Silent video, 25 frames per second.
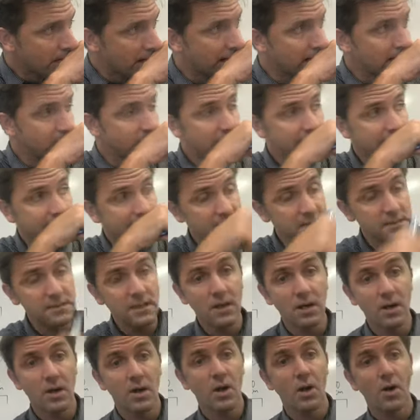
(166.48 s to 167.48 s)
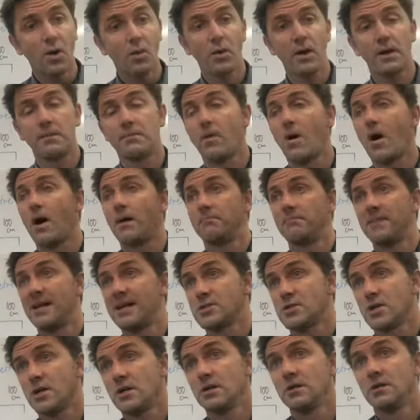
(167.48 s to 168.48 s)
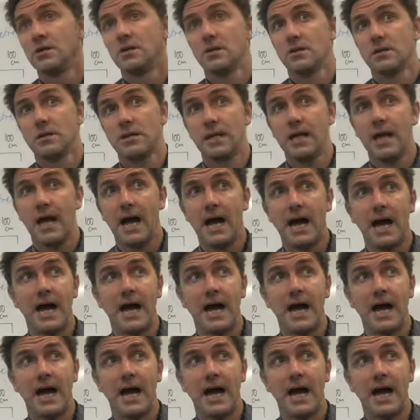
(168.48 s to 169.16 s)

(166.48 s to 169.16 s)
in metres. We might measure the